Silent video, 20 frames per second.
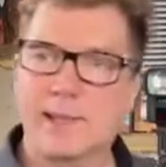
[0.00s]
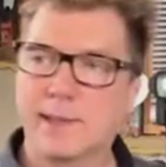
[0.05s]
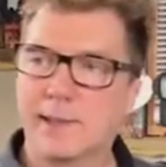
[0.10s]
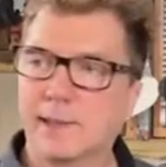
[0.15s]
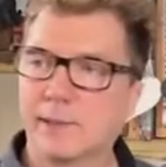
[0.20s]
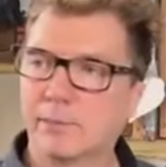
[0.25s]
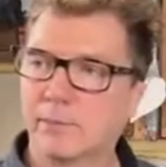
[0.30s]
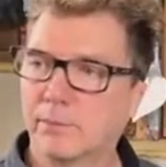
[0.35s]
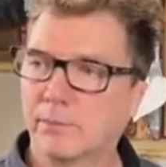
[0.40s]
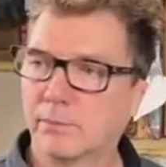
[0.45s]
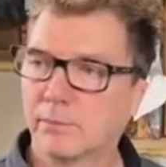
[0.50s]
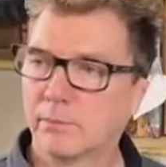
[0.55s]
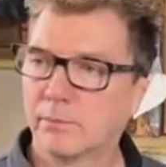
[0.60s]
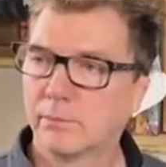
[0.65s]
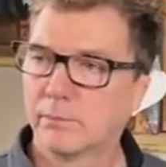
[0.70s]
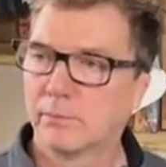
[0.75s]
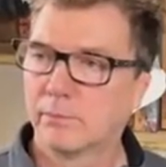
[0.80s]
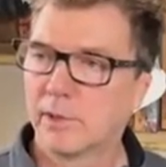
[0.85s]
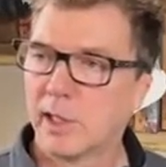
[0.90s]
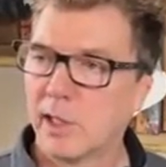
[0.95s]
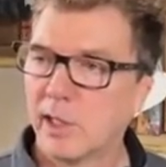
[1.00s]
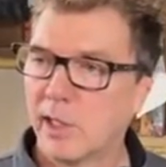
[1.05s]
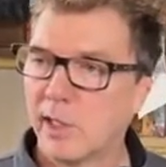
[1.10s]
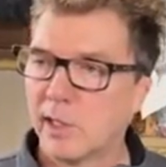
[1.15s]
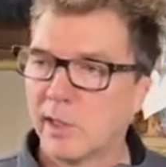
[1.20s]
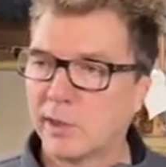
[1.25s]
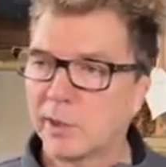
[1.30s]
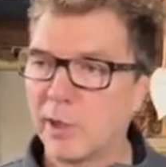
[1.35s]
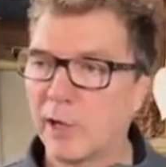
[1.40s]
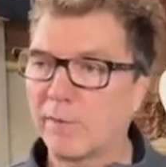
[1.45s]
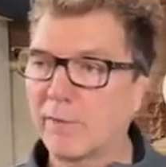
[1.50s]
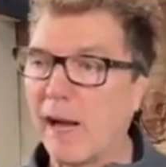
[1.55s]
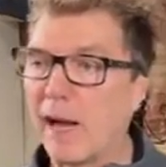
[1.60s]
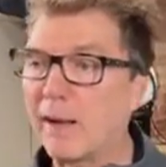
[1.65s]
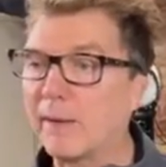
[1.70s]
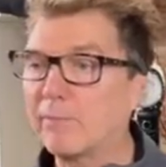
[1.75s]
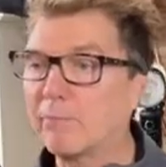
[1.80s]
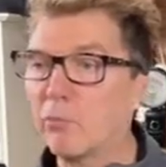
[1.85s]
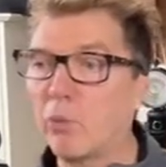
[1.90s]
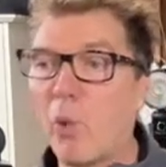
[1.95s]
sync. So if
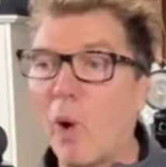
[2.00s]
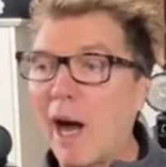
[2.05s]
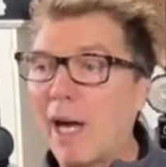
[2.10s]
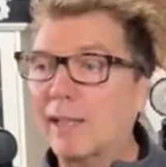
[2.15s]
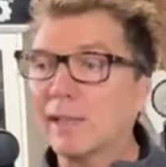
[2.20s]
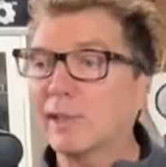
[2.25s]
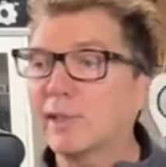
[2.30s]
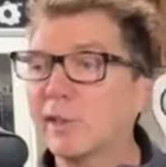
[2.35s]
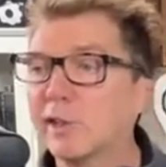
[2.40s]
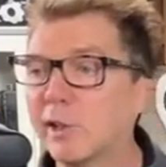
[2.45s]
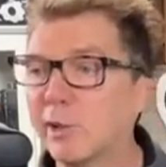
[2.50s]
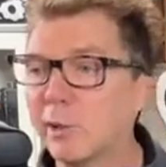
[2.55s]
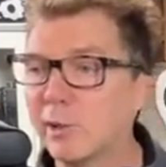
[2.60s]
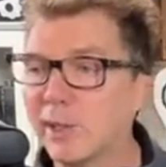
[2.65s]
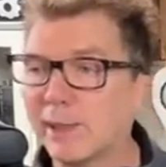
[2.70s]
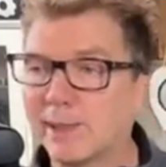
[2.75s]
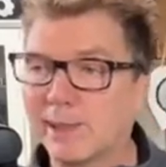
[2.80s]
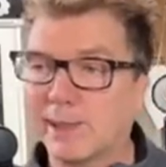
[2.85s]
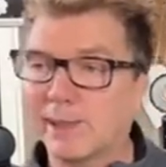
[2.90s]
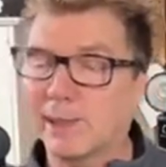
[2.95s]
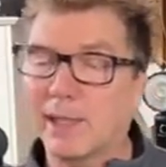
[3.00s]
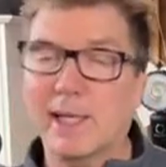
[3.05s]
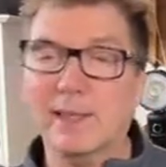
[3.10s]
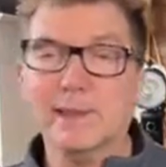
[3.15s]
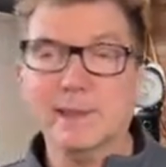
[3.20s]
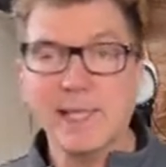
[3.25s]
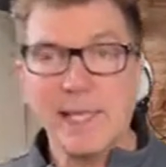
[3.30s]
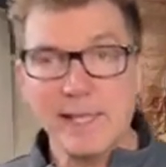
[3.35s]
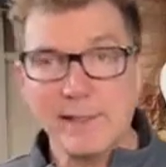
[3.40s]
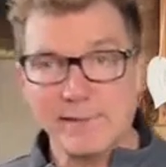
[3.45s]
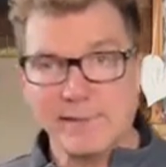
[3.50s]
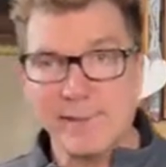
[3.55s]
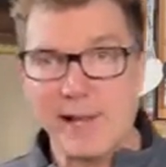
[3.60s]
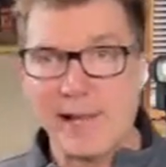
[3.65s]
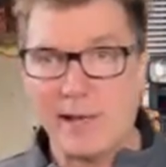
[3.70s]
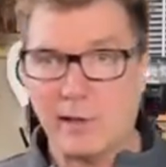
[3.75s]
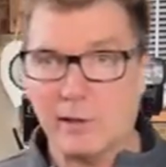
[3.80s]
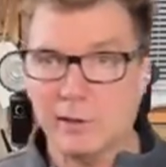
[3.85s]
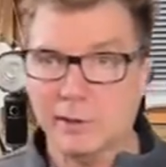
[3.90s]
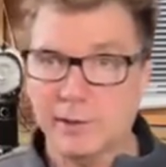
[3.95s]
I wanted to use this, and let's say it
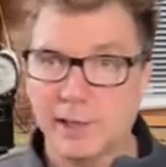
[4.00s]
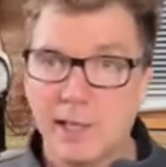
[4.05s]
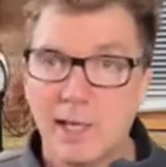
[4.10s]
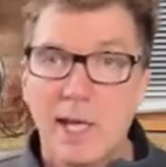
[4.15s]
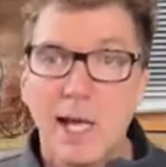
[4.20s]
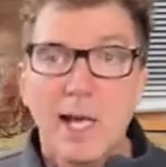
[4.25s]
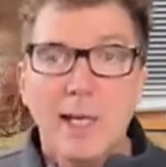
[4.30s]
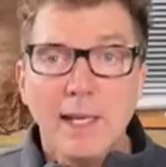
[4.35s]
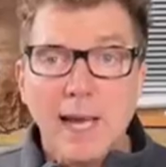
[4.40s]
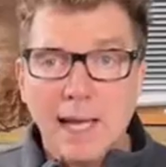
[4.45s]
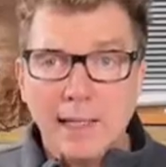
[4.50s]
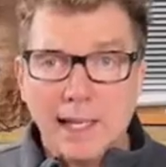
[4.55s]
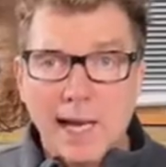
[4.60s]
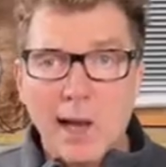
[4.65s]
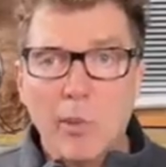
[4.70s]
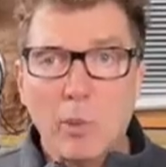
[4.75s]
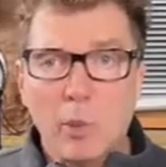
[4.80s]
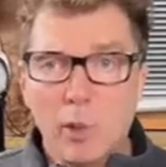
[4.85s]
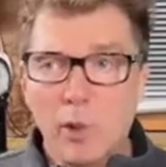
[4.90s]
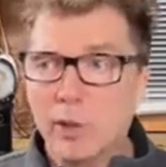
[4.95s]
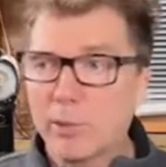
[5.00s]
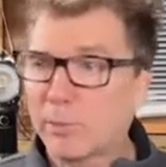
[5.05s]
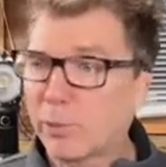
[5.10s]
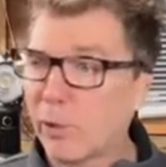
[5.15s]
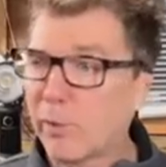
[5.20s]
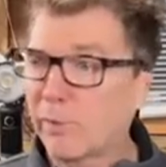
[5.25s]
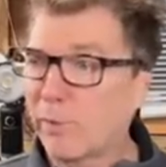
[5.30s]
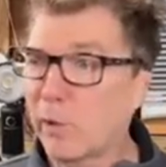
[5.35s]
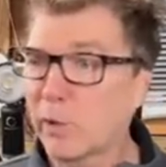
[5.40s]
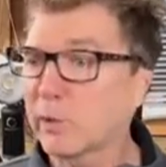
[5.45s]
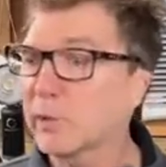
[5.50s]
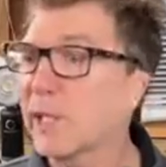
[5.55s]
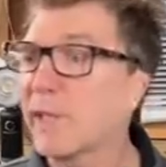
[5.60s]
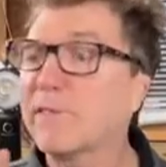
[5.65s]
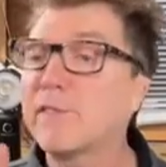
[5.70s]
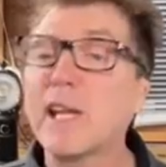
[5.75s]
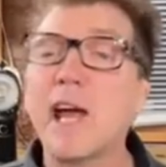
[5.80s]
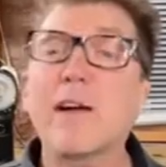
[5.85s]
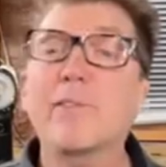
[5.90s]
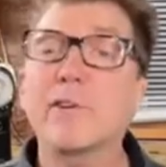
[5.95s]
failed, knock on wood, Profotos
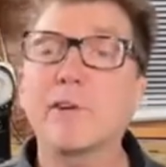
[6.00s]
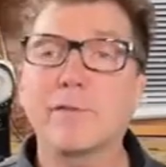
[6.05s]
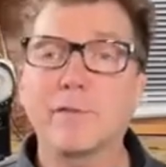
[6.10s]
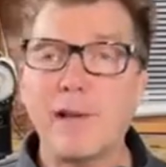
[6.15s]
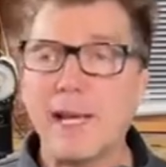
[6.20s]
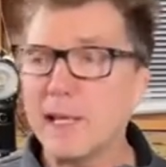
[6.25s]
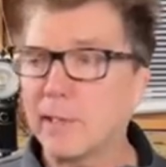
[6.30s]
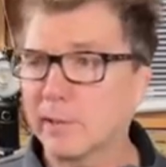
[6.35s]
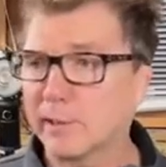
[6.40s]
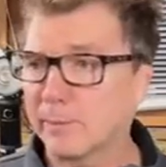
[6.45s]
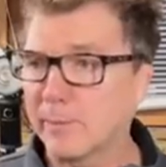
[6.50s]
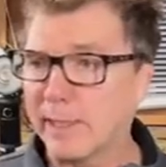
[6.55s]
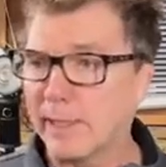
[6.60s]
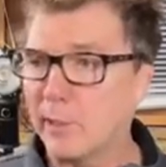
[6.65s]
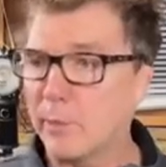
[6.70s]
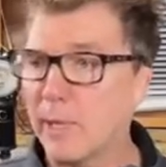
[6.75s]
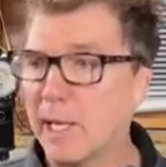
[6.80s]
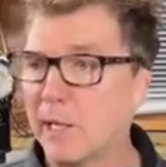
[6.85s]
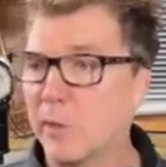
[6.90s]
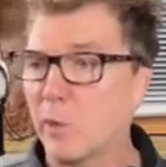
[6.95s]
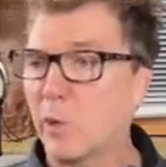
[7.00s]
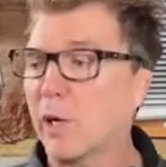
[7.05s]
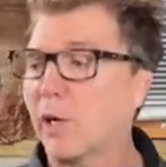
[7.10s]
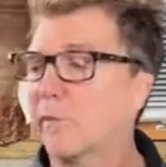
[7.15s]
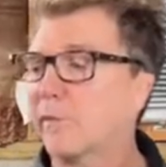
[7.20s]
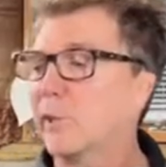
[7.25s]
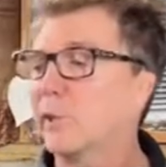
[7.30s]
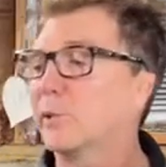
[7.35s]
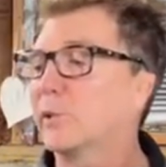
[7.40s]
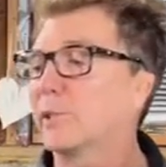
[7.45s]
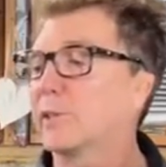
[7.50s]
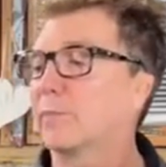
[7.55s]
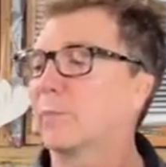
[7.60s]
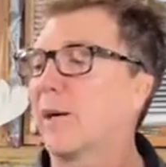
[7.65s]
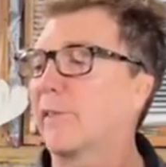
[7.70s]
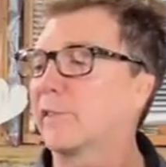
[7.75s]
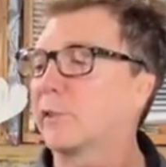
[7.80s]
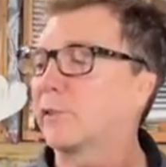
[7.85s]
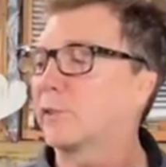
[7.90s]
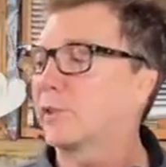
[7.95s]
have never failed me, no matter where I've used
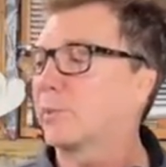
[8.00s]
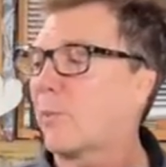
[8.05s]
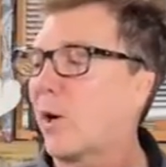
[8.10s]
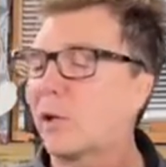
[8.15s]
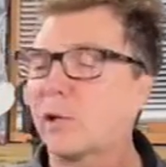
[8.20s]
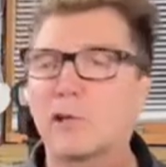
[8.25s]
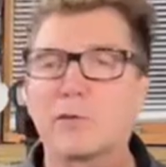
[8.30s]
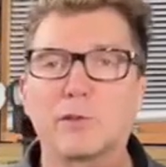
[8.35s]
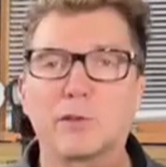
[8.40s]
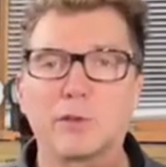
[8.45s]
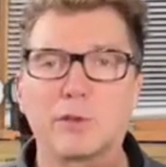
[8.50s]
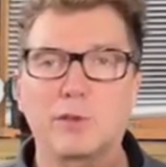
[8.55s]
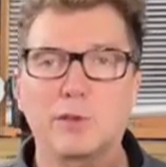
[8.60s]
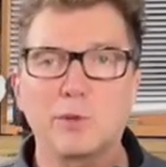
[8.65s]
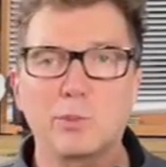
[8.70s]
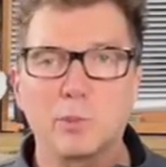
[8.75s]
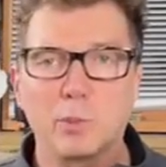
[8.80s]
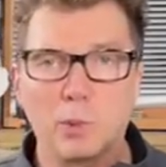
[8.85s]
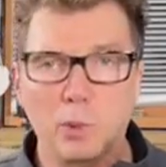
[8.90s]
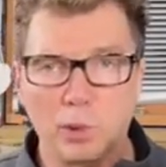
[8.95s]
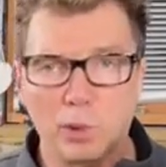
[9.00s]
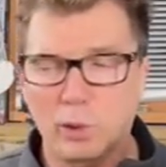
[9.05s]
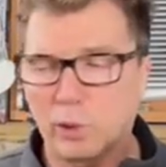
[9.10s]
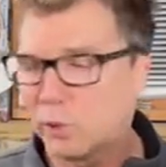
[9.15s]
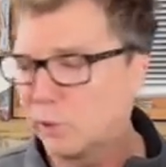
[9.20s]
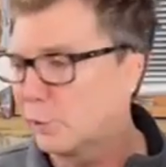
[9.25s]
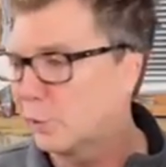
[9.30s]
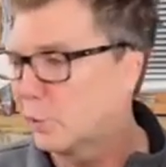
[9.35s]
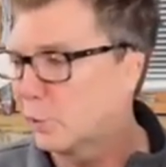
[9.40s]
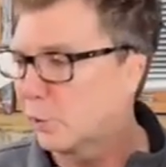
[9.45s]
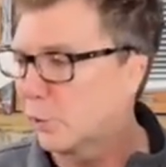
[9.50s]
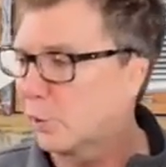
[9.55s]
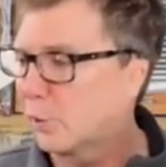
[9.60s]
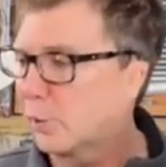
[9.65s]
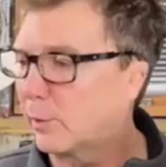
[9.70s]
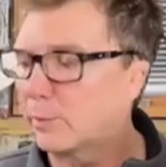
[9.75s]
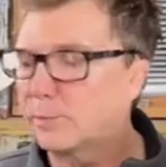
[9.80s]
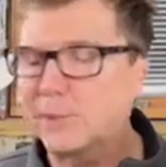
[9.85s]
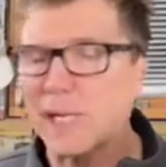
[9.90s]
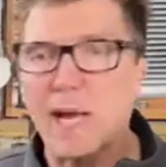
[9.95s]
them. I've used them all over the world,
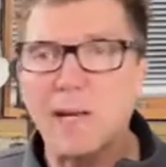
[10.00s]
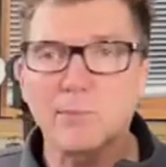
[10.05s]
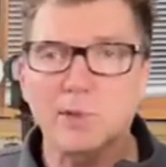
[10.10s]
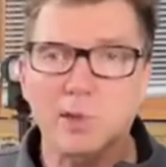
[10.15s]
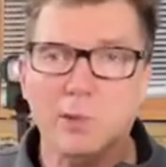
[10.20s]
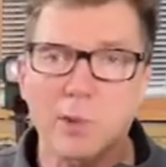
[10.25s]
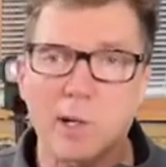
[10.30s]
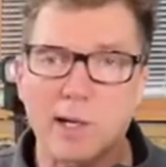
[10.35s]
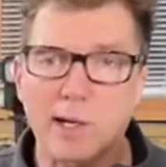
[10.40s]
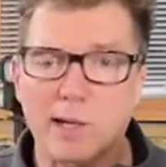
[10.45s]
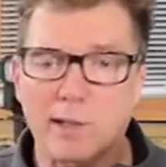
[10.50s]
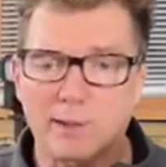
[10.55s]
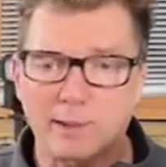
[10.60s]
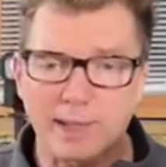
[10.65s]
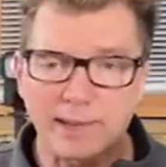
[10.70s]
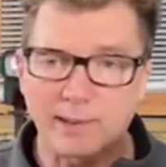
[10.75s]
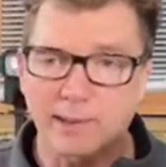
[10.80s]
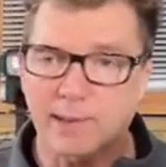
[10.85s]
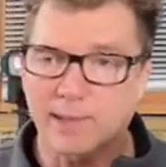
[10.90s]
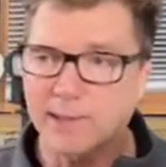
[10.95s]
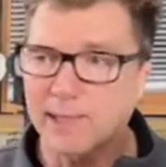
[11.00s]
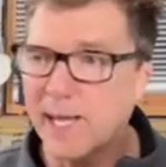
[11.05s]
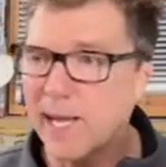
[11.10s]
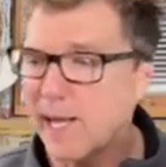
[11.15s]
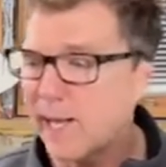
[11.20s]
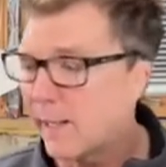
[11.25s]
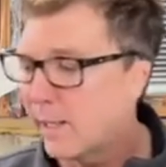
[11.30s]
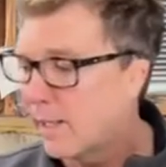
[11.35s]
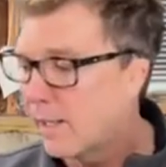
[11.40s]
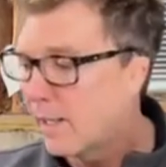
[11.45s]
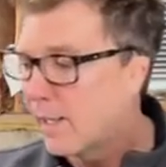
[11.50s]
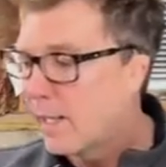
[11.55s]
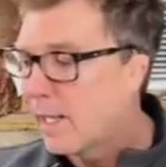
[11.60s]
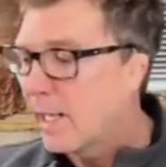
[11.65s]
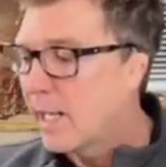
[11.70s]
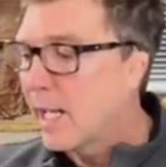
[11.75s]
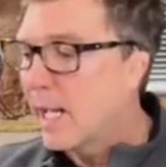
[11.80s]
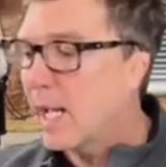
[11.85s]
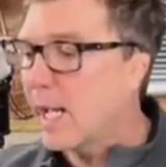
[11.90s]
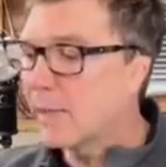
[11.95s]
Europe, Times Square, things like that.
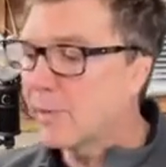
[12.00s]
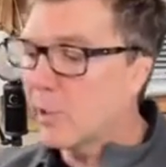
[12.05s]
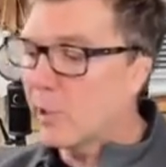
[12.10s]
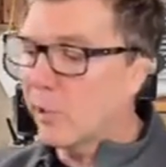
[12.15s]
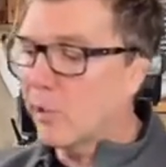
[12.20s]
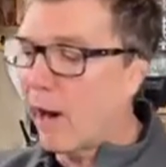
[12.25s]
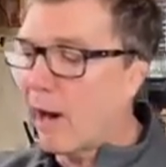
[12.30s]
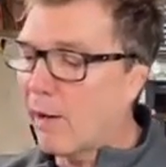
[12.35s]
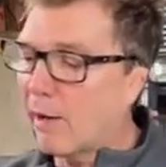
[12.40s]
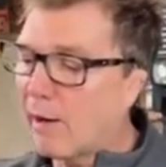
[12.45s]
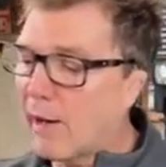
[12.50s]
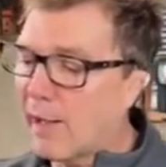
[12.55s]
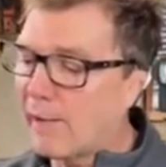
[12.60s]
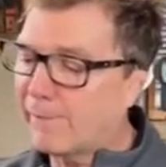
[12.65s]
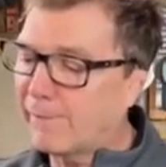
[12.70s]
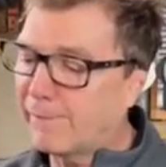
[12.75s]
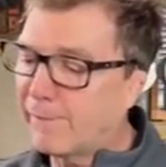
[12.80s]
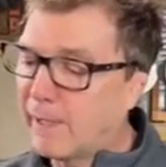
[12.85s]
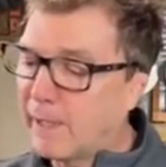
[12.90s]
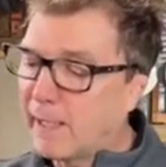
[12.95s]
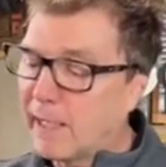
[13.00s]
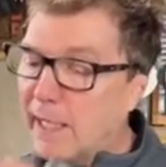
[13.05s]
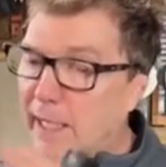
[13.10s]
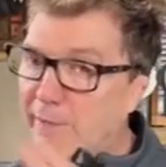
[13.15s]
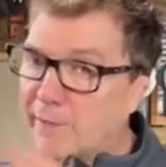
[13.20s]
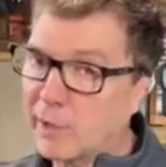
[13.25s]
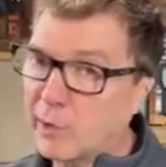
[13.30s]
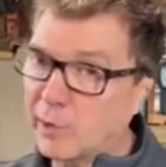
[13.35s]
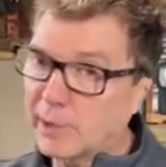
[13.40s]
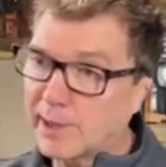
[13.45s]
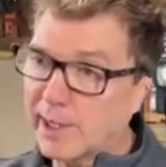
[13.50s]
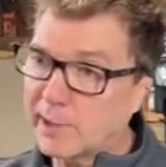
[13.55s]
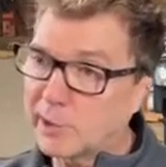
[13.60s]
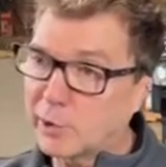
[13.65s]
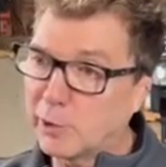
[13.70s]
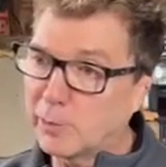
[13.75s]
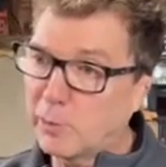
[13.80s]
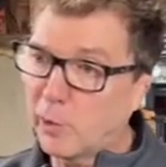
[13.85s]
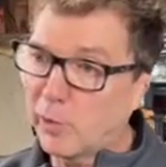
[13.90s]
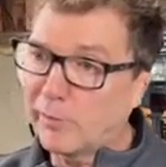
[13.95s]
And their RF, even though it's
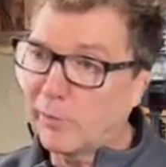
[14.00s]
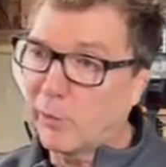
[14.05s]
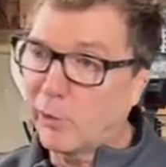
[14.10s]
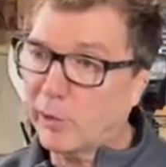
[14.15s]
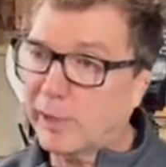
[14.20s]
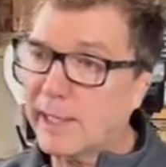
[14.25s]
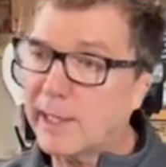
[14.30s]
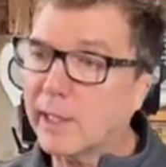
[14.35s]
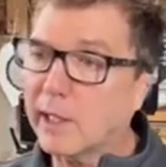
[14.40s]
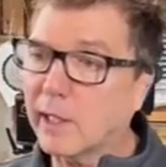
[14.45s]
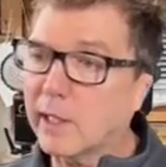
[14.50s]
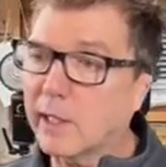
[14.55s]
on 2.4